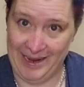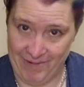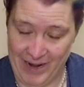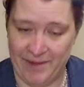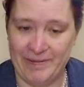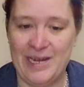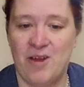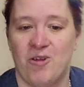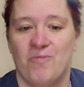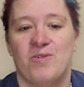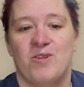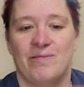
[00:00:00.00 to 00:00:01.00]
Rank of
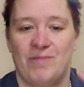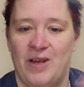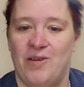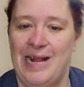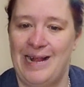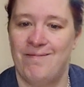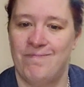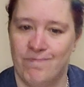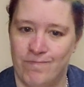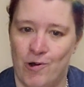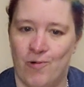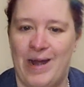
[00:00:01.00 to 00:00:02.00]
ascension, which is why you
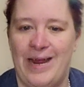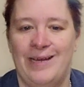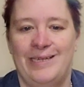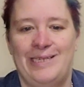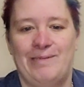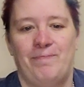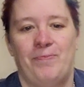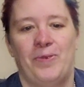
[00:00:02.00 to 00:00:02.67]
need 4 ranks.